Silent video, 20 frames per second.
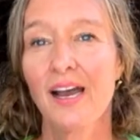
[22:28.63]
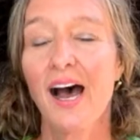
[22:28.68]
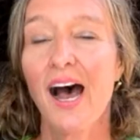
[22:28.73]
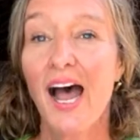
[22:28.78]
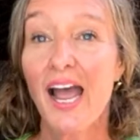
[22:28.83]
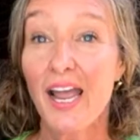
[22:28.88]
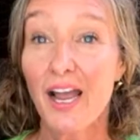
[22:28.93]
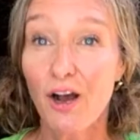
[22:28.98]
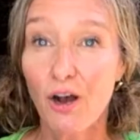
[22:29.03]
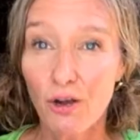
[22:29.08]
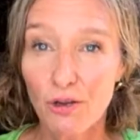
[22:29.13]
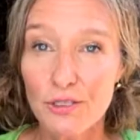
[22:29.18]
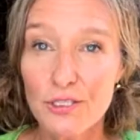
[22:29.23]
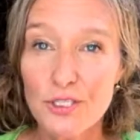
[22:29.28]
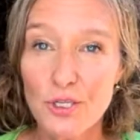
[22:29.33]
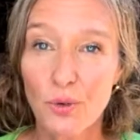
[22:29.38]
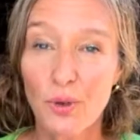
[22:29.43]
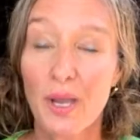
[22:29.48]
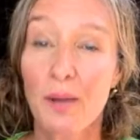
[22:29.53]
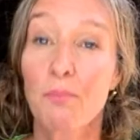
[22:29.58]
I
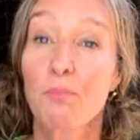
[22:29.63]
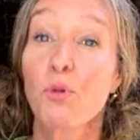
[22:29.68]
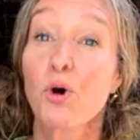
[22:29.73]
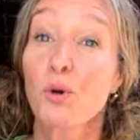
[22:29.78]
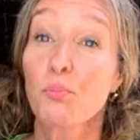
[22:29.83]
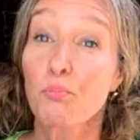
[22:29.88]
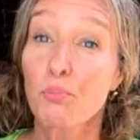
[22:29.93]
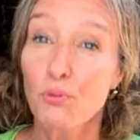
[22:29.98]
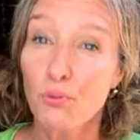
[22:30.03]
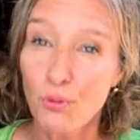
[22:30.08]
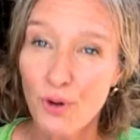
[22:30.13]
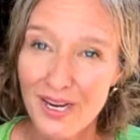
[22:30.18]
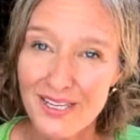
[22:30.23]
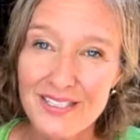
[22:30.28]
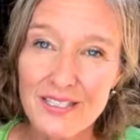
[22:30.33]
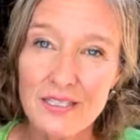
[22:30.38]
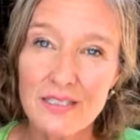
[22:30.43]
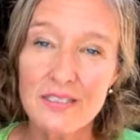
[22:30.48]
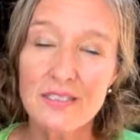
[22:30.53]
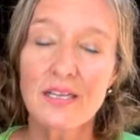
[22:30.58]
also am more
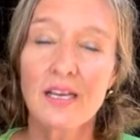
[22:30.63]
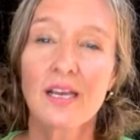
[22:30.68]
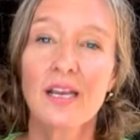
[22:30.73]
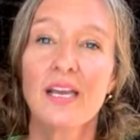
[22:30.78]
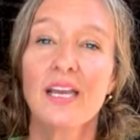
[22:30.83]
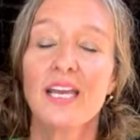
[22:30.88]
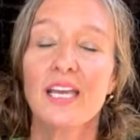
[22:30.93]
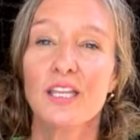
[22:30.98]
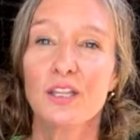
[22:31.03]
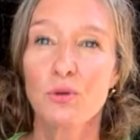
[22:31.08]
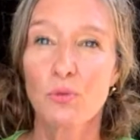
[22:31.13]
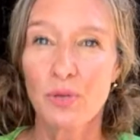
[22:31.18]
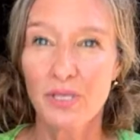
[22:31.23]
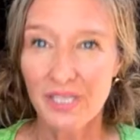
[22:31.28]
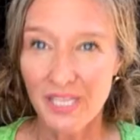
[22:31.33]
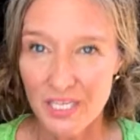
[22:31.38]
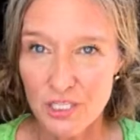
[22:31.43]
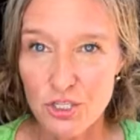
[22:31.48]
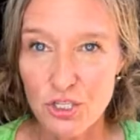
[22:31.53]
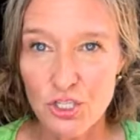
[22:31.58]
present in the
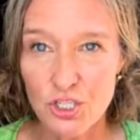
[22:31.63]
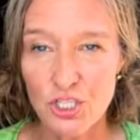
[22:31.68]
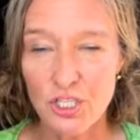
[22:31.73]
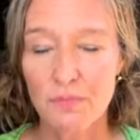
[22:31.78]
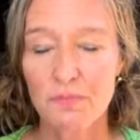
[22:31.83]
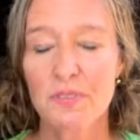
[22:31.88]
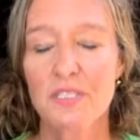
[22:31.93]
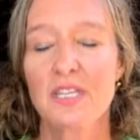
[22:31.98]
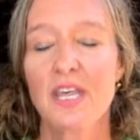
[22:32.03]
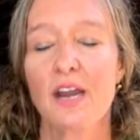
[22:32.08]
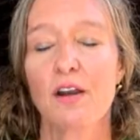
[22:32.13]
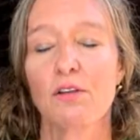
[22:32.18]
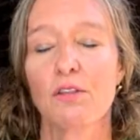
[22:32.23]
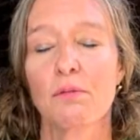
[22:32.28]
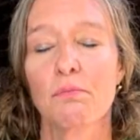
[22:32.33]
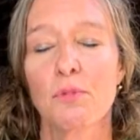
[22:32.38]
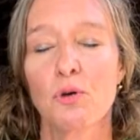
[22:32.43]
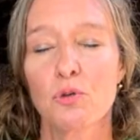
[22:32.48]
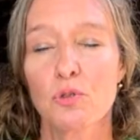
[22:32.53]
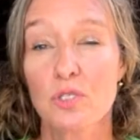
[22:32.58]
relationships that are the
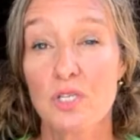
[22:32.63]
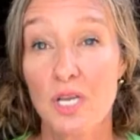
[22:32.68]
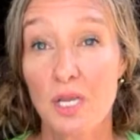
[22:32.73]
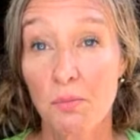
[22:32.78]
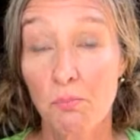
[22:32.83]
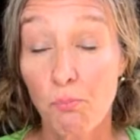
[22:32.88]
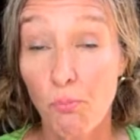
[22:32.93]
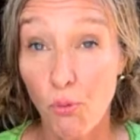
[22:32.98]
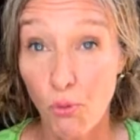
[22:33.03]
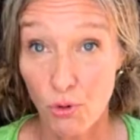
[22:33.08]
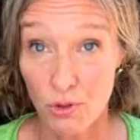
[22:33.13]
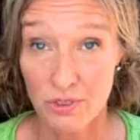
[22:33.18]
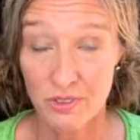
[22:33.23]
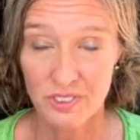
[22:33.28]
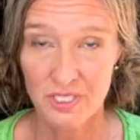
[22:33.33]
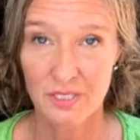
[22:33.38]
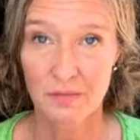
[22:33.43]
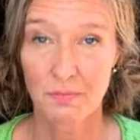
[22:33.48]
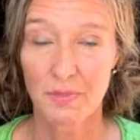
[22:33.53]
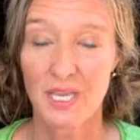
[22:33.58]
most important
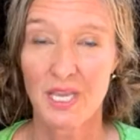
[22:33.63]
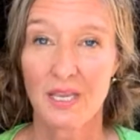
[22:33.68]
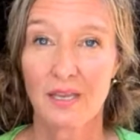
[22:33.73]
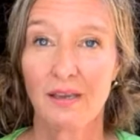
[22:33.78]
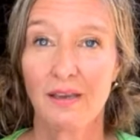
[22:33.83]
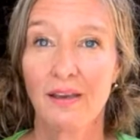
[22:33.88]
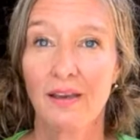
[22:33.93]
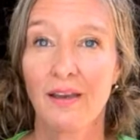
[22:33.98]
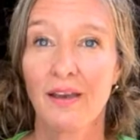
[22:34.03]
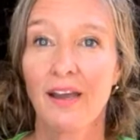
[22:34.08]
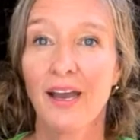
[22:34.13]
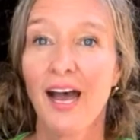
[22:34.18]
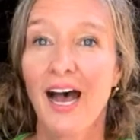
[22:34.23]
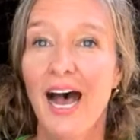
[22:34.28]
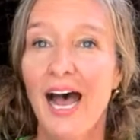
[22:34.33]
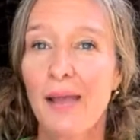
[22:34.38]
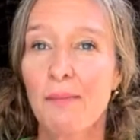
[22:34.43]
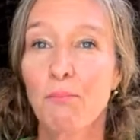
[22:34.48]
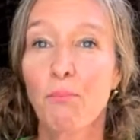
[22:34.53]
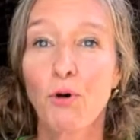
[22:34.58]
to me.
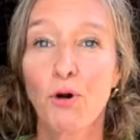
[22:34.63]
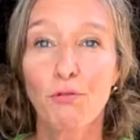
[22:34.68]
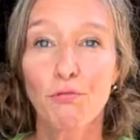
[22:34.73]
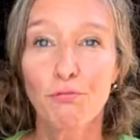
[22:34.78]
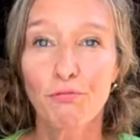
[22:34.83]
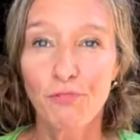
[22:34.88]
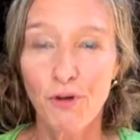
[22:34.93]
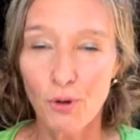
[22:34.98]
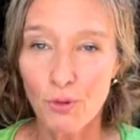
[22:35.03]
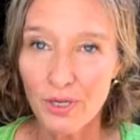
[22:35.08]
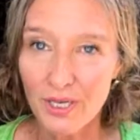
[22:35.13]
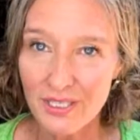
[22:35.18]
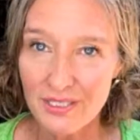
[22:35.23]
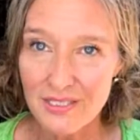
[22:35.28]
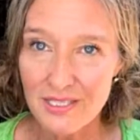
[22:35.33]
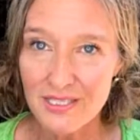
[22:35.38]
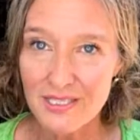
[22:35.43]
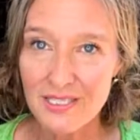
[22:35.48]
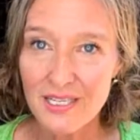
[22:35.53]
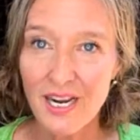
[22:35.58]
I'm more
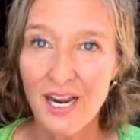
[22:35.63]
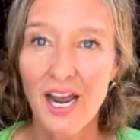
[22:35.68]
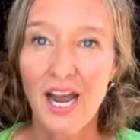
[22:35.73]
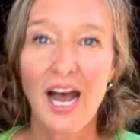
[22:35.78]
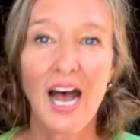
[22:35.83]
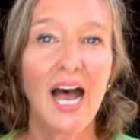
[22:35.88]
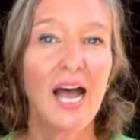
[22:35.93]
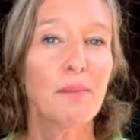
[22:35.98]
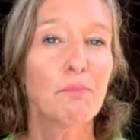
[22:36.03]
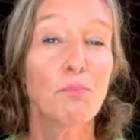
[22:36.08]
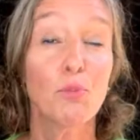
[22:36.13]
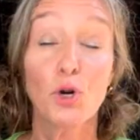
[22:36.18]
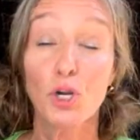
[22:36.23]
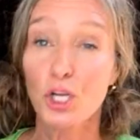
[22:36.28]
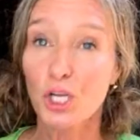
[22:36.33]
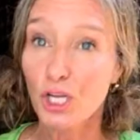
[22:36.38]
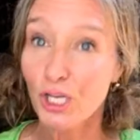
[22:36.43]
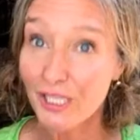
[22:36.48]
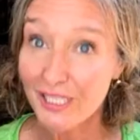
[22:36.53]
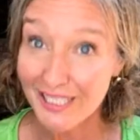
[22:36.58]
focused, I'm more
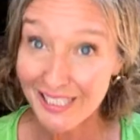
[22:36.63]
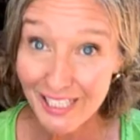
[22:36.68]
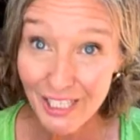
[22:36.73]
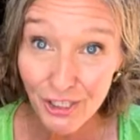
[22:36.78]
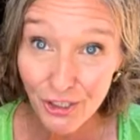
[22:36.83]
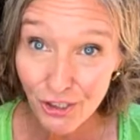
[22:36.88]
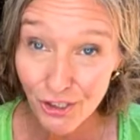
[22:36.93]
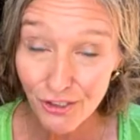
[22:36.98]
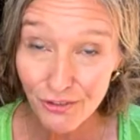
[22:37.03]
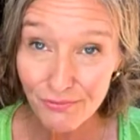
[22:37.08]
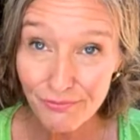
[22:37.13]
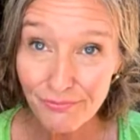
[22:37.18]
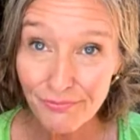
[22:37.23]
clear,